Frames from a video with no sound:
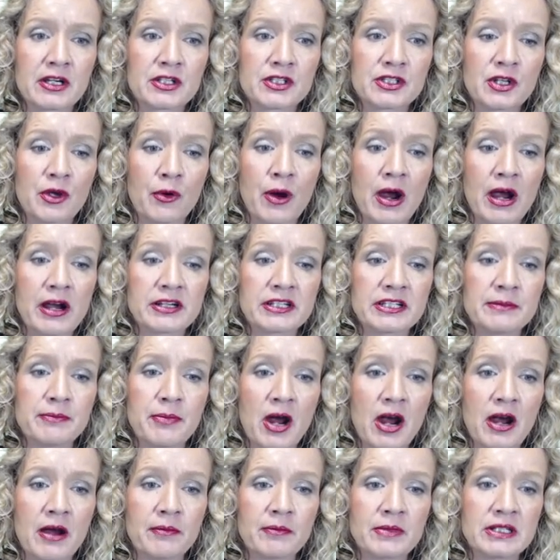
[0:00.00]
So our
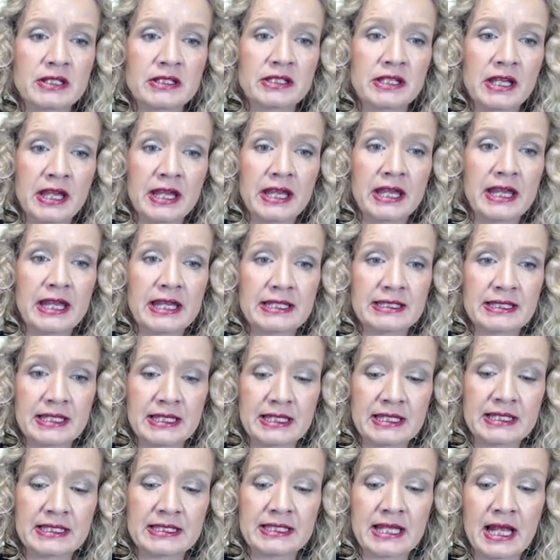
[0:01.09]
department is
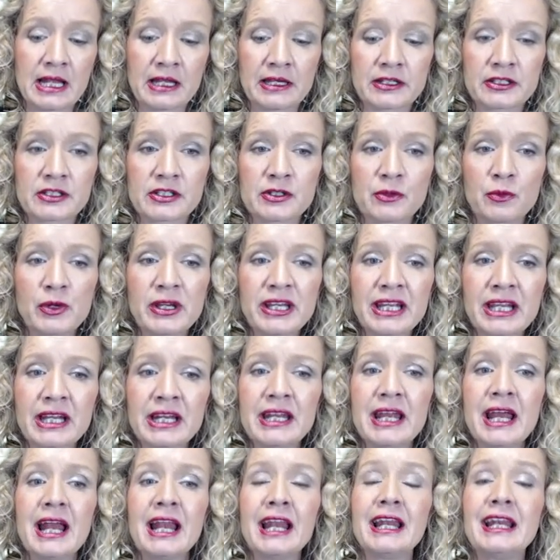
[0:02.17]
in this cell here. So we
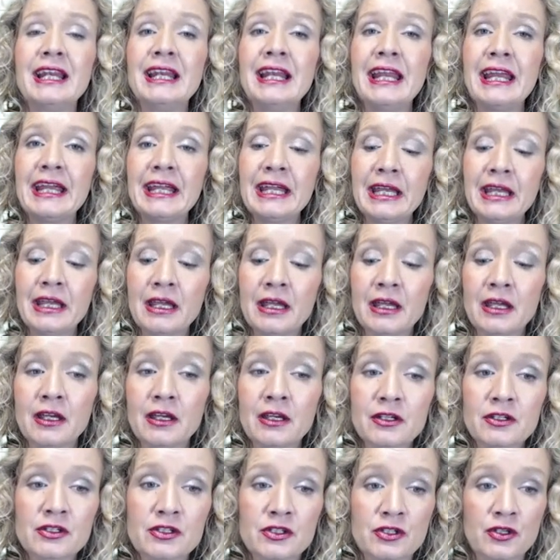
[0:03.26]
can link
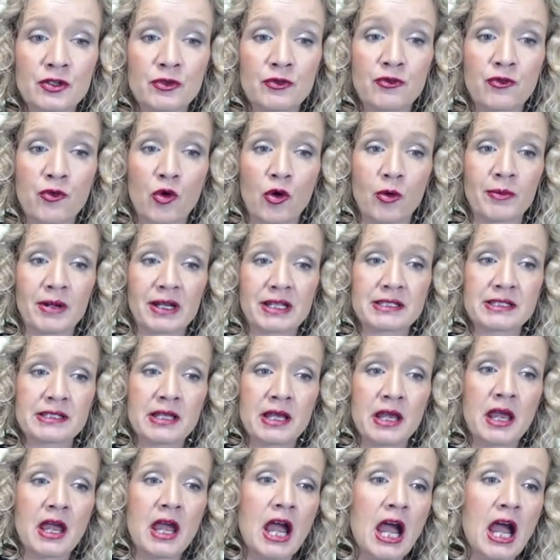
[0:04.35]
to formulas.